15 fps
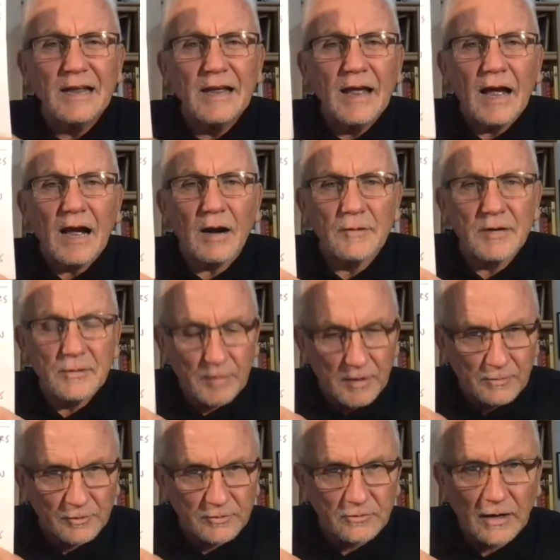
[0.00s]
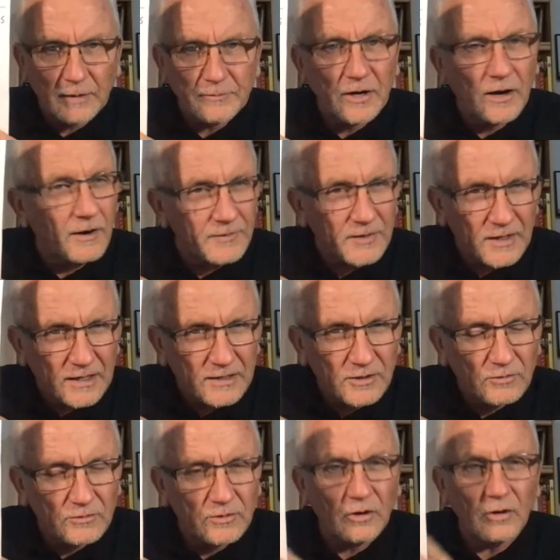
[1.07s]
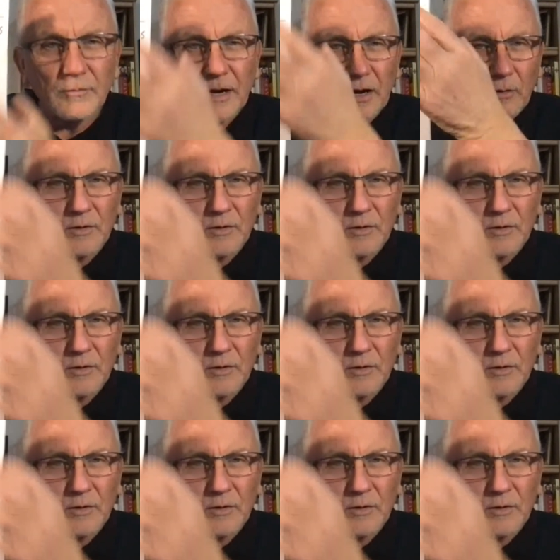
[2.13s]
How many people dropped off that I don't know about?